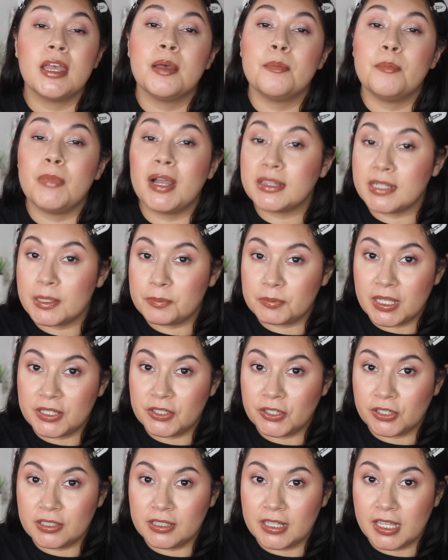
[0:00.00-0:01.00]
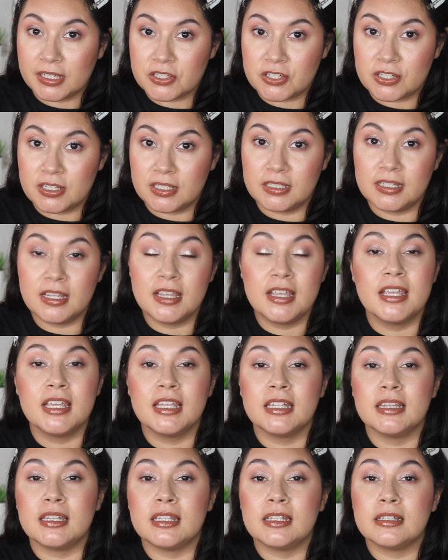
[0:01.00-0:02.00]
my lip liner collection.
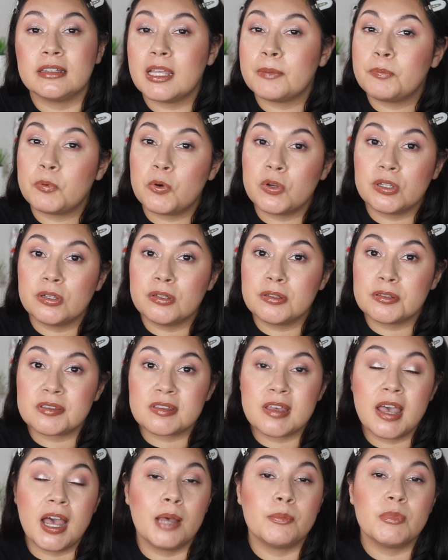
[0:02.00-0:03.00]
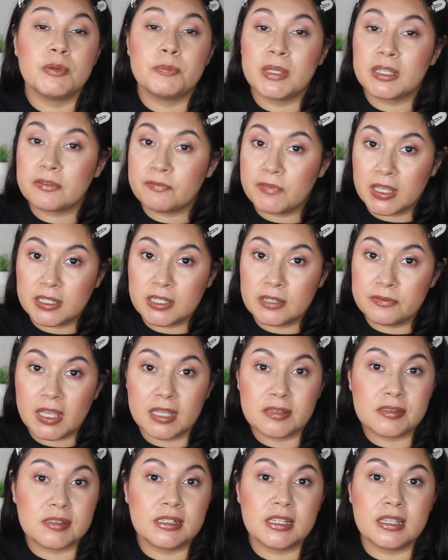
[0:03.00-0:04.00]
The lip oils I'm a big fan of
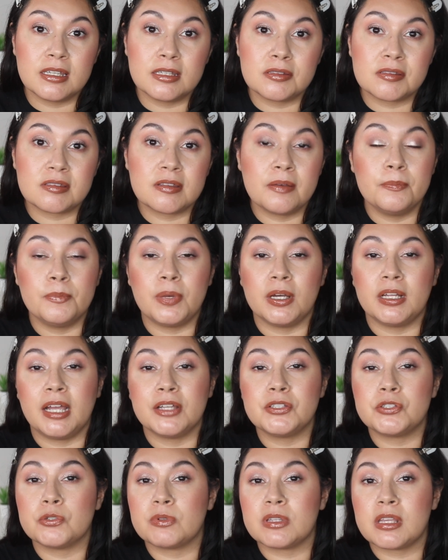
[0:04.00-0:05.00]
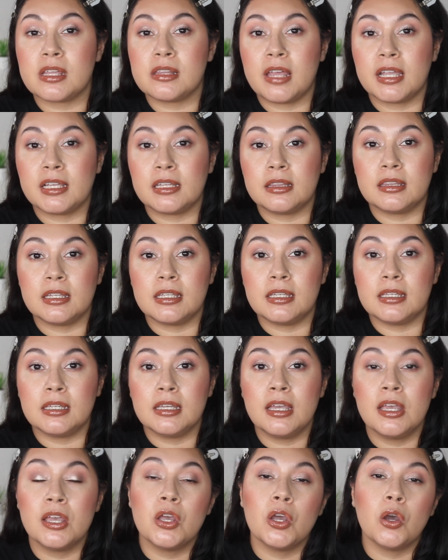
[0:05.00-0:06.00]
as it is, but I do really like the
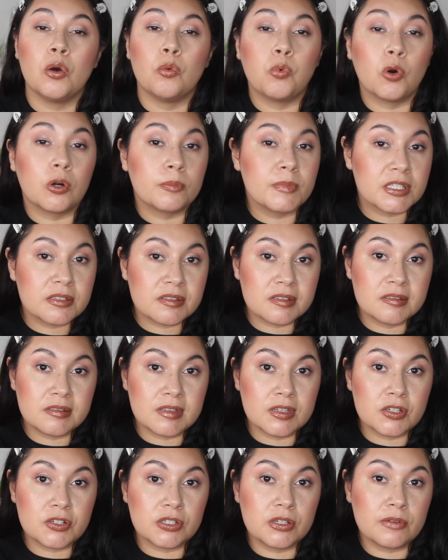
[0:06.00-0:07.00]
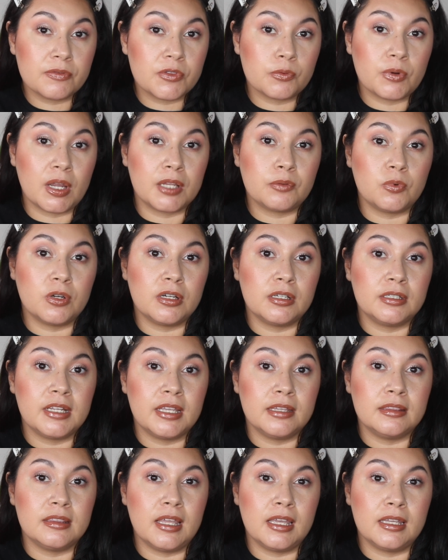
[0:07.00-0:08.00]
warming sensation of the red one
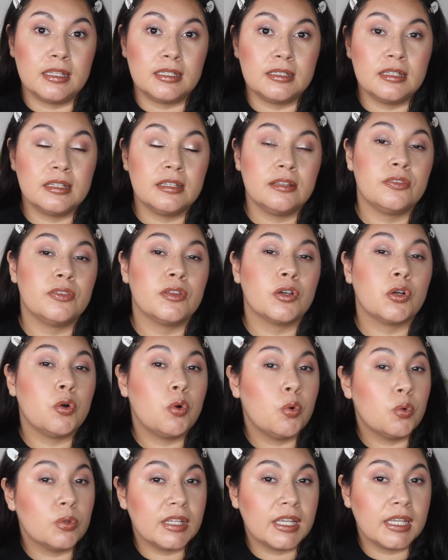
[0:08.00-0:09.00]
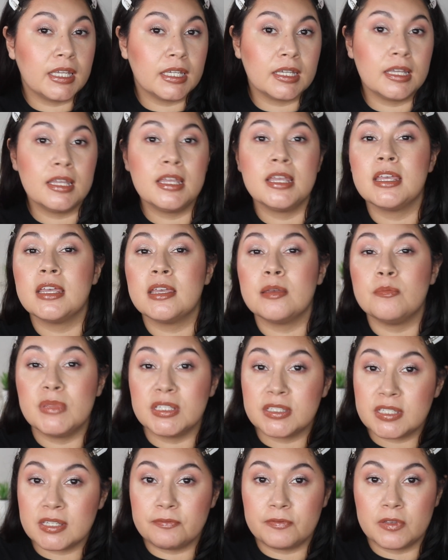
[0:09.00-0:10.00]
and then the cooling
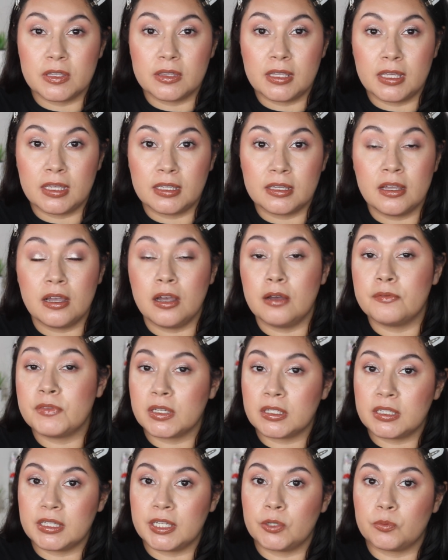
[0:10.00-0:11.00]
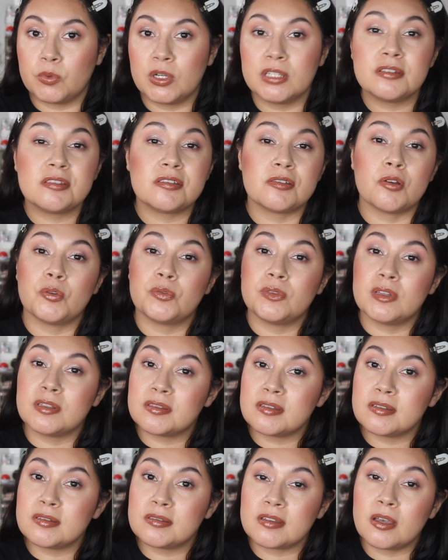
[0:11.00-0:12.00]
minty feeling of the clear one. So this
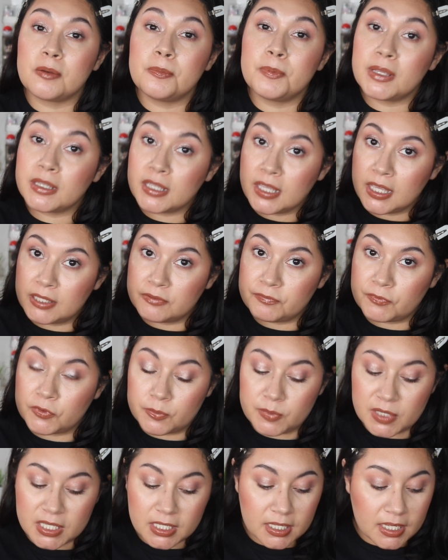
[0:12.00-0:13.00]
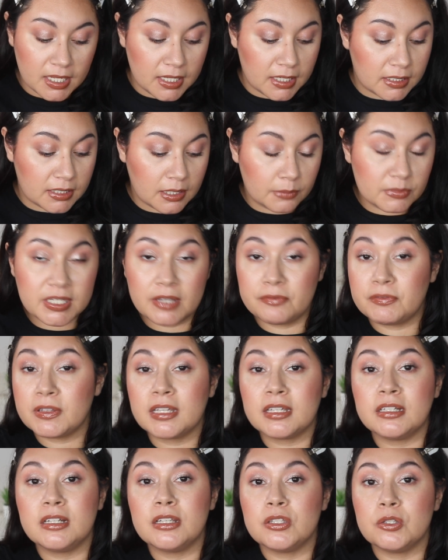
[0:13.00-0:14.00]
is a big hit for me, and I'm definitely
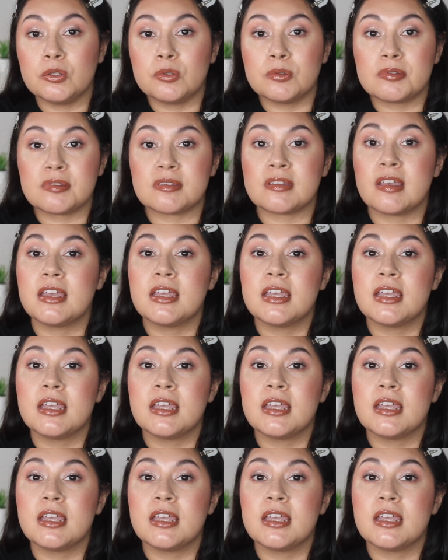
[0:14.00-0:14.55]
going to use